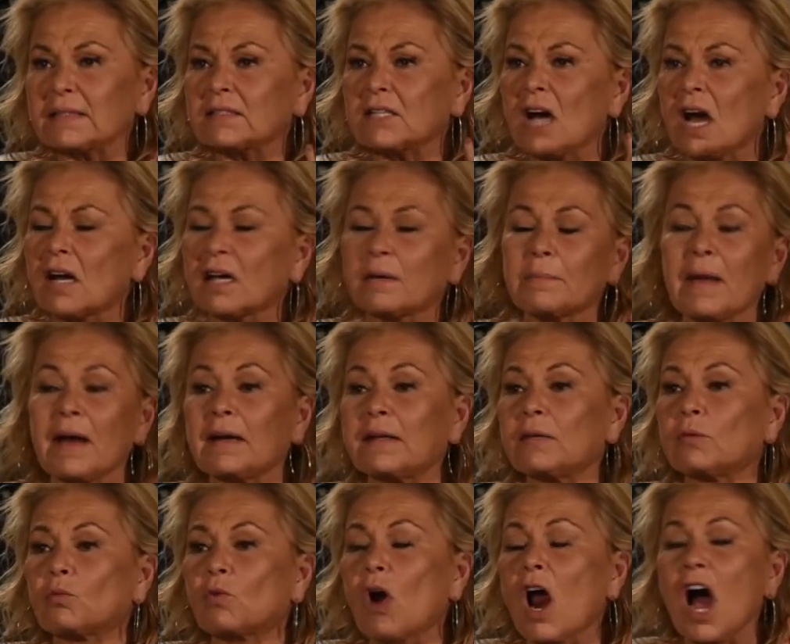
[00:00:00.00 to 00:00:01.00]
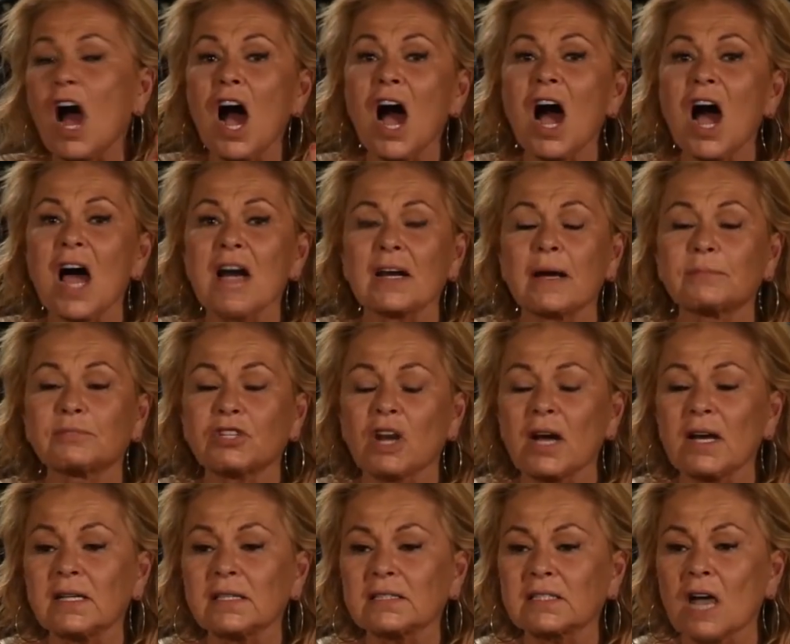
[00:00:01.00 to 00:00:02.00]
to talk about Iran. I'm
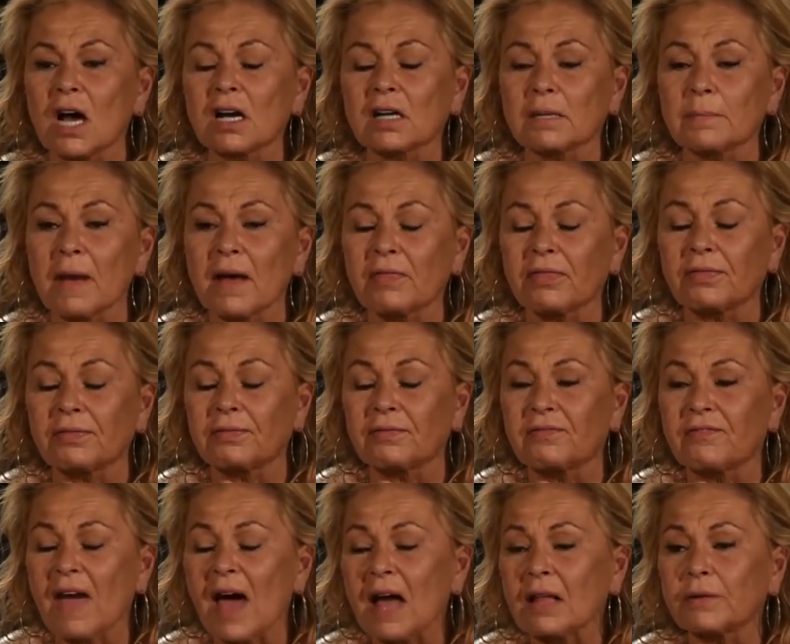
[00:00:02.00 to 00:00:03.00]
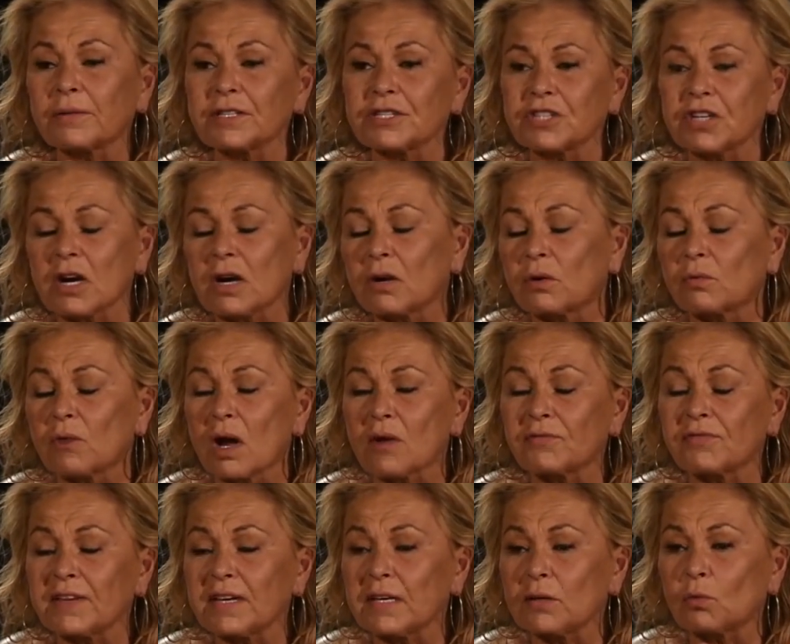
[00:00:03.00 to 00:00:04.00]
trying to talk about Valerie Jarrett
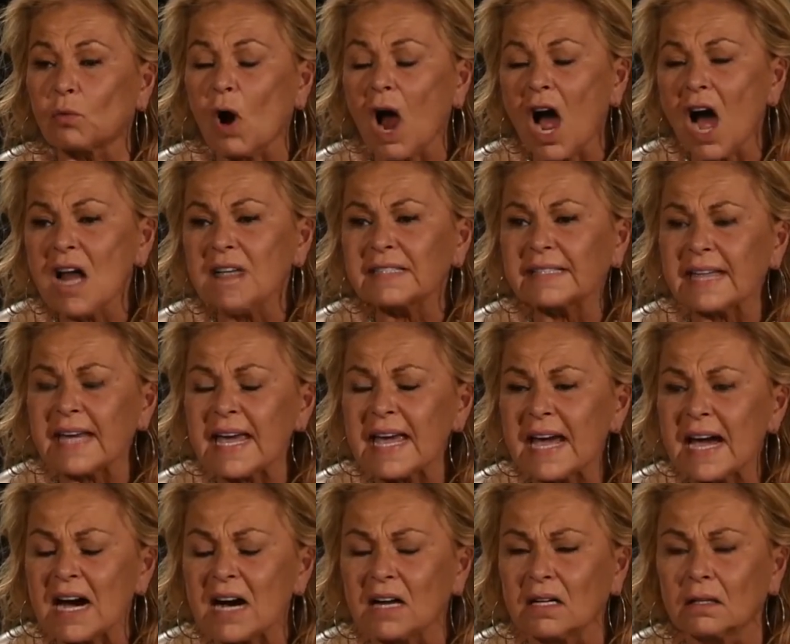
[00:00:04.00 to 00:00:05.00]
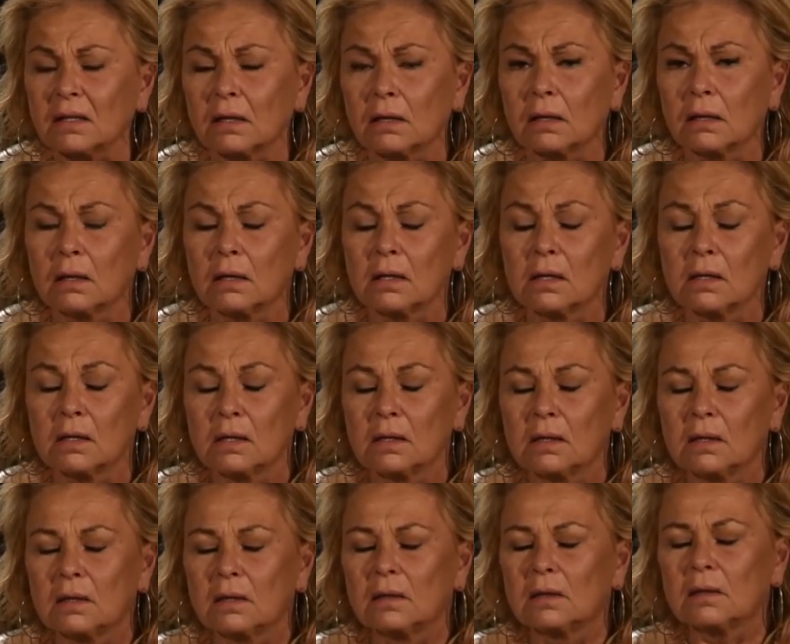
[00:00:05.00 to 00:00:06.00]
wrote the Iran deal. I know, but you've told me this